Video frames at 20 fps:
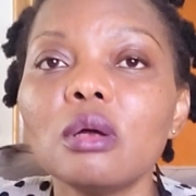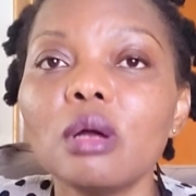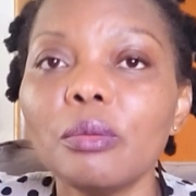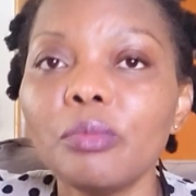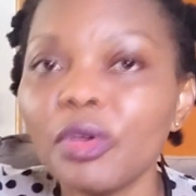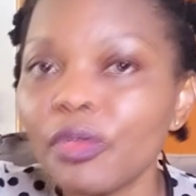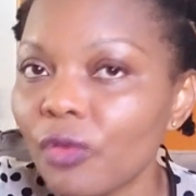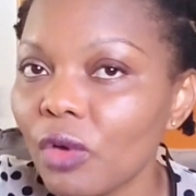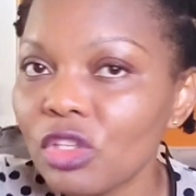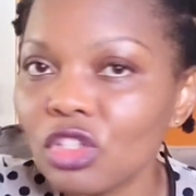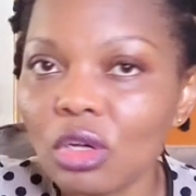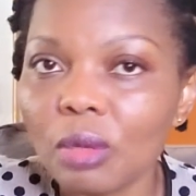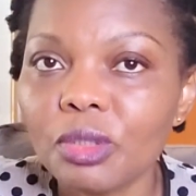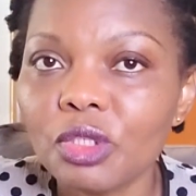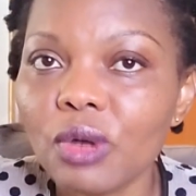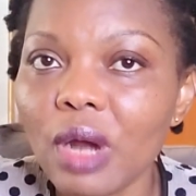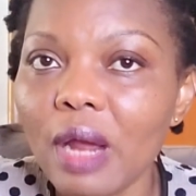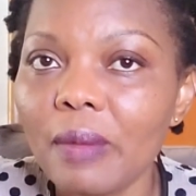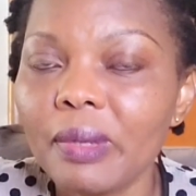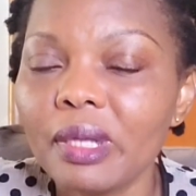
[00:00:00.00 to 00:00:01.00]
before
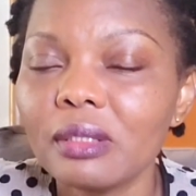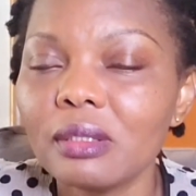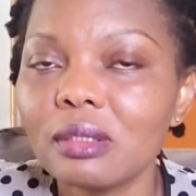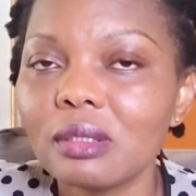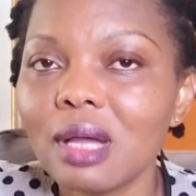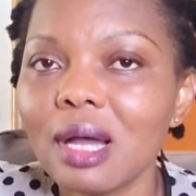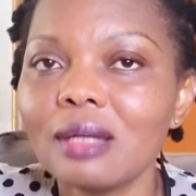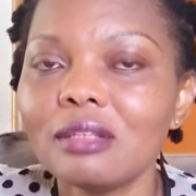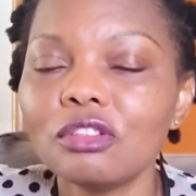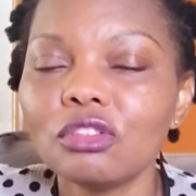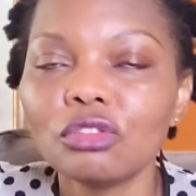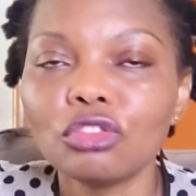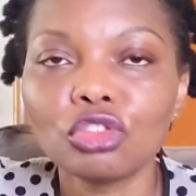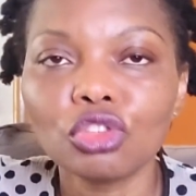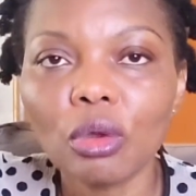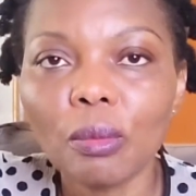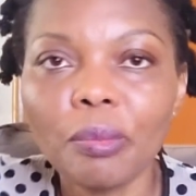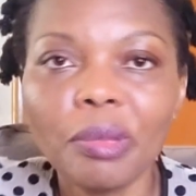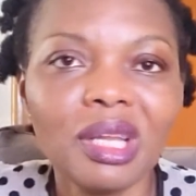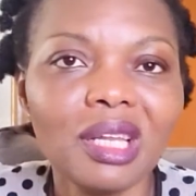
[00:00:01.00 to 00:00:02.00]
subscribing than
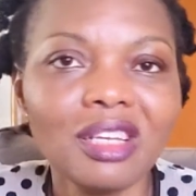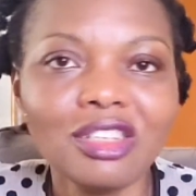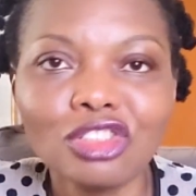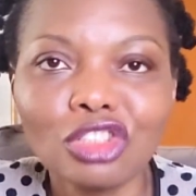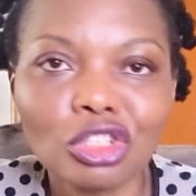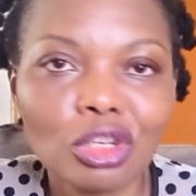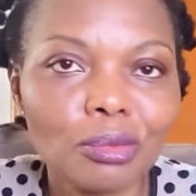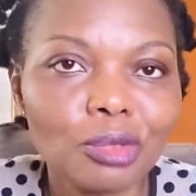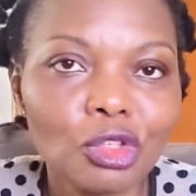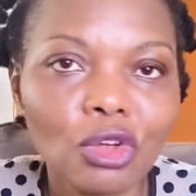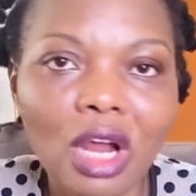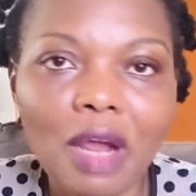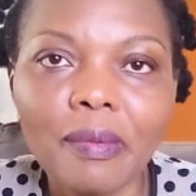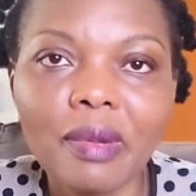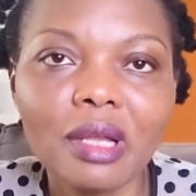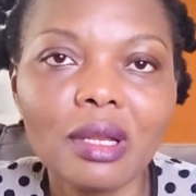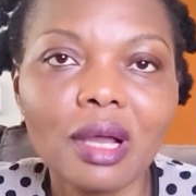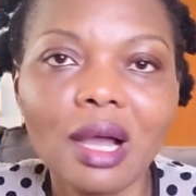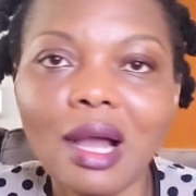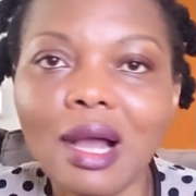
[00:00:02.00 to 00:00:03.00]
jumping in,
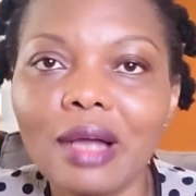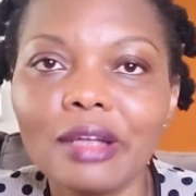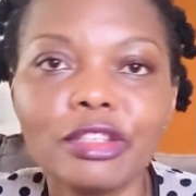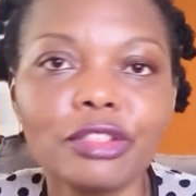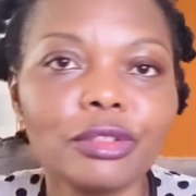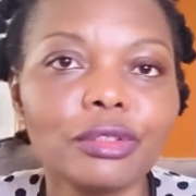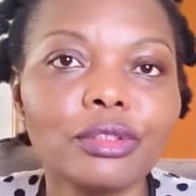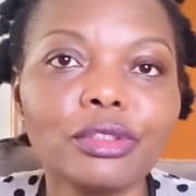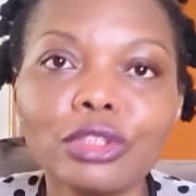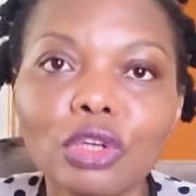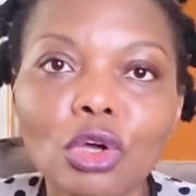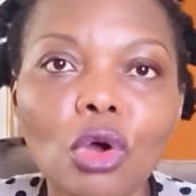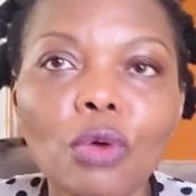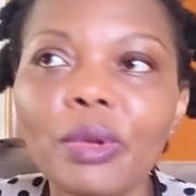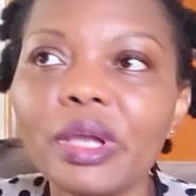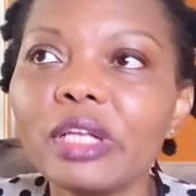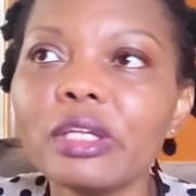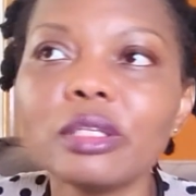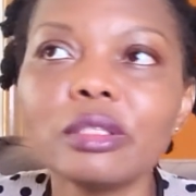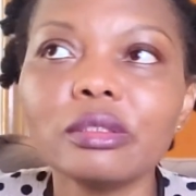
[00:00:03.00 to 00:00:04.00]
subscribing and
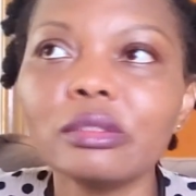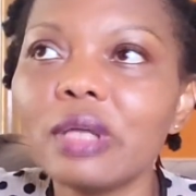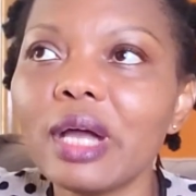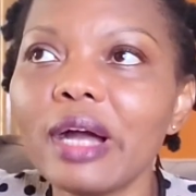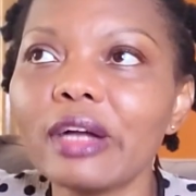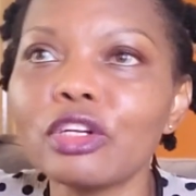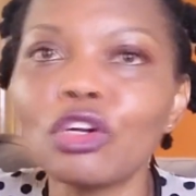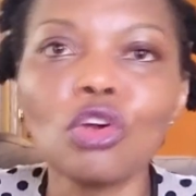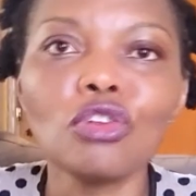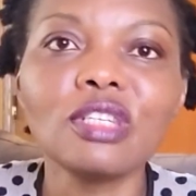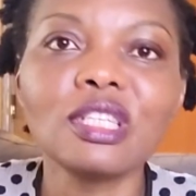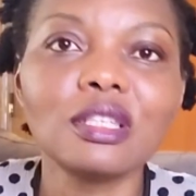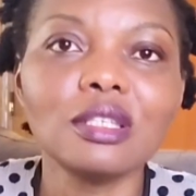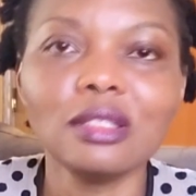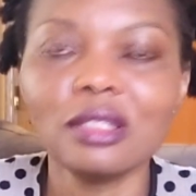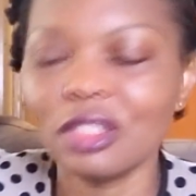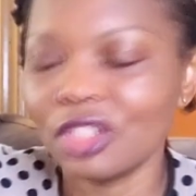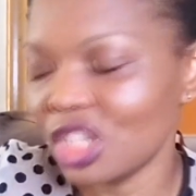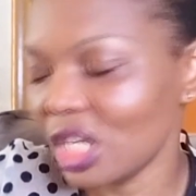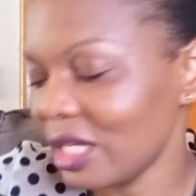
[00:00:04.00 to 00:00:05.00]
going, ghosting
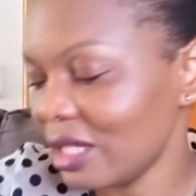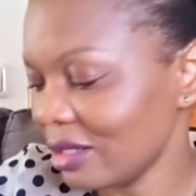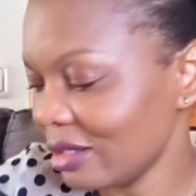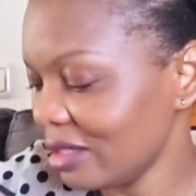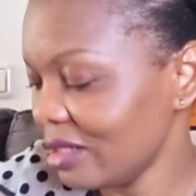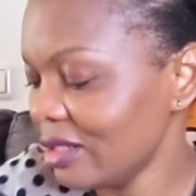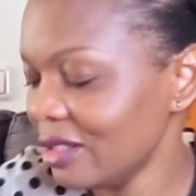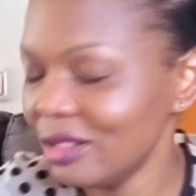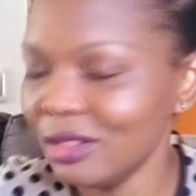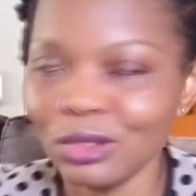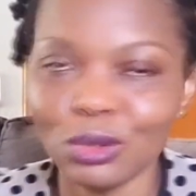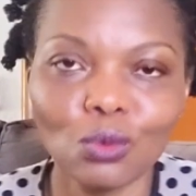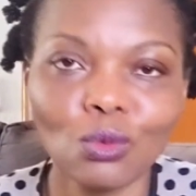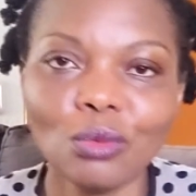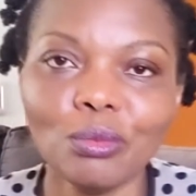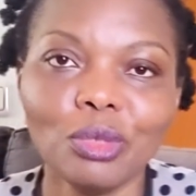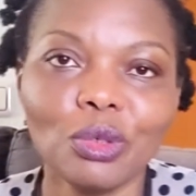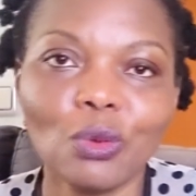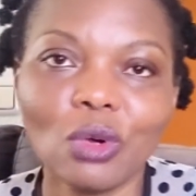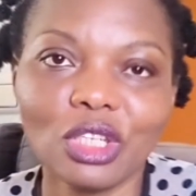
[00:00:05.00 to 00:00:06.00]
the channel. You
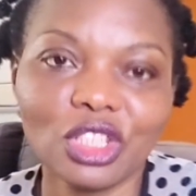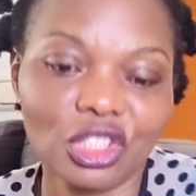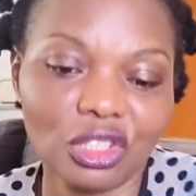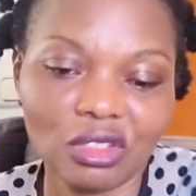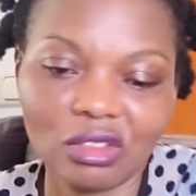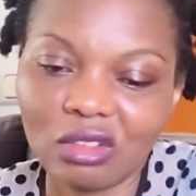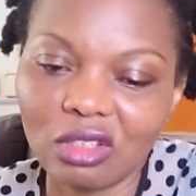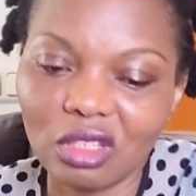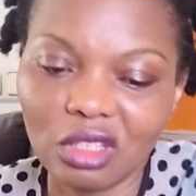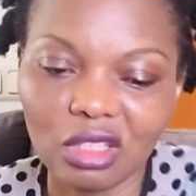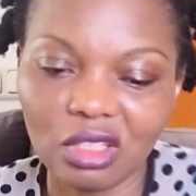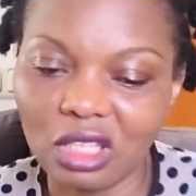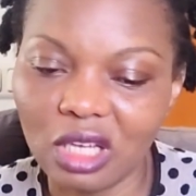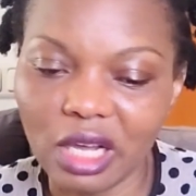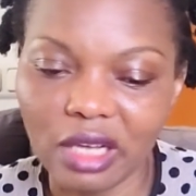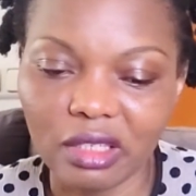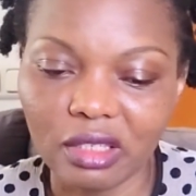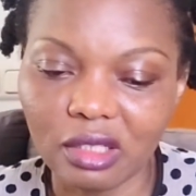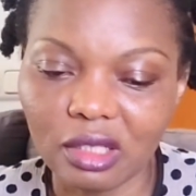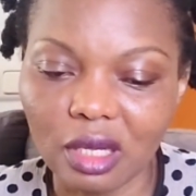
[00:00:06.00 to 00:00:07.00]
won't be watching.
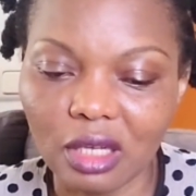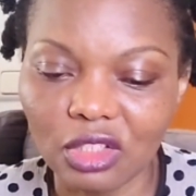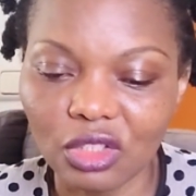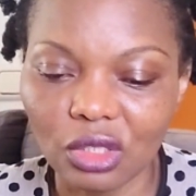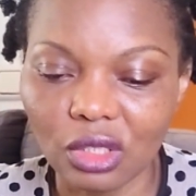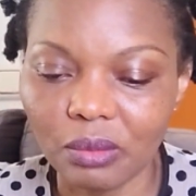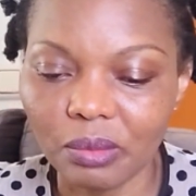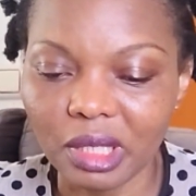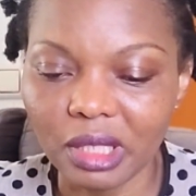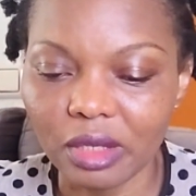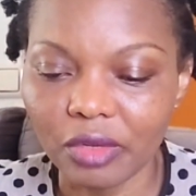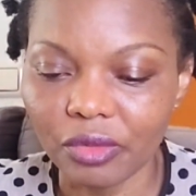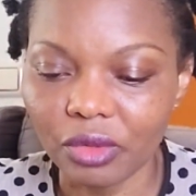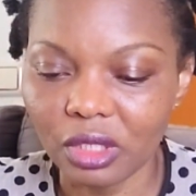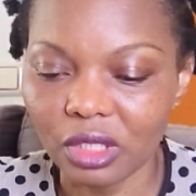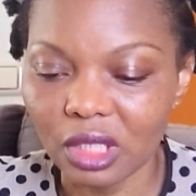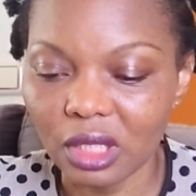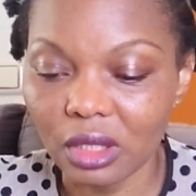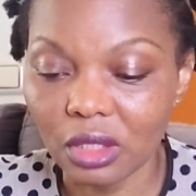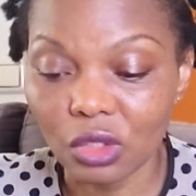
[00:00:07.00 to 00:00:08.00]
Yeah, it's actually better for the
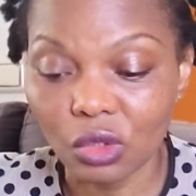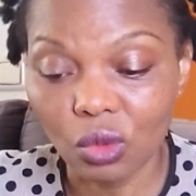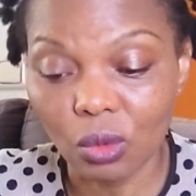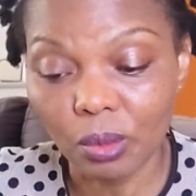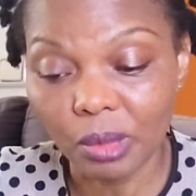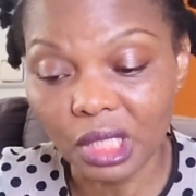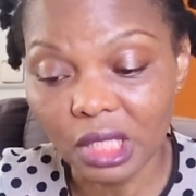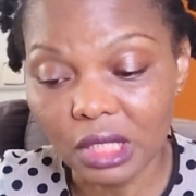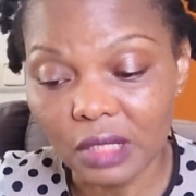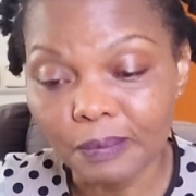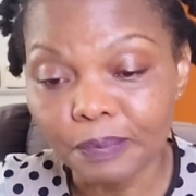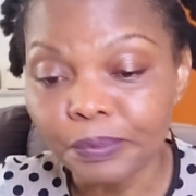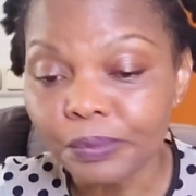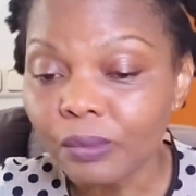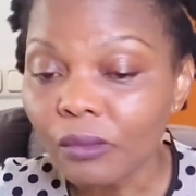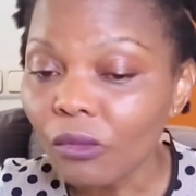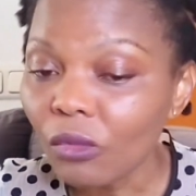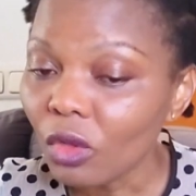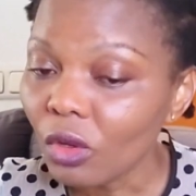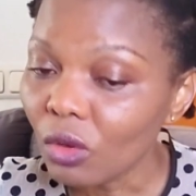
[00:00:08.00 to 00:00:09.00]
channel. So please
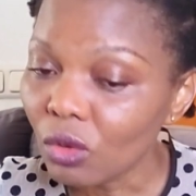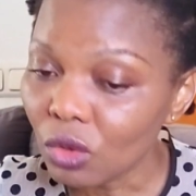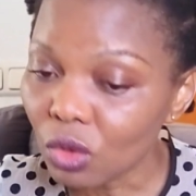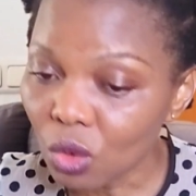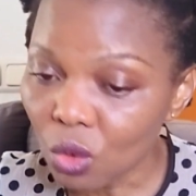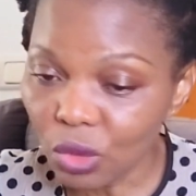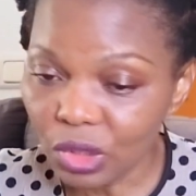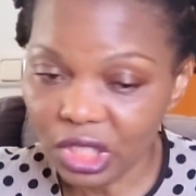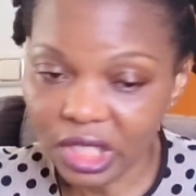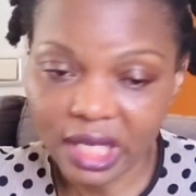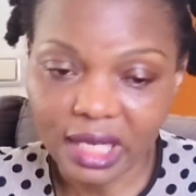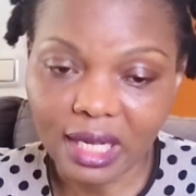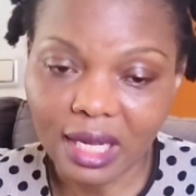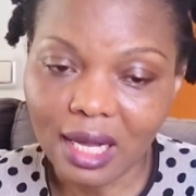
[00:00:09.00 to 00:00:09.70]
go check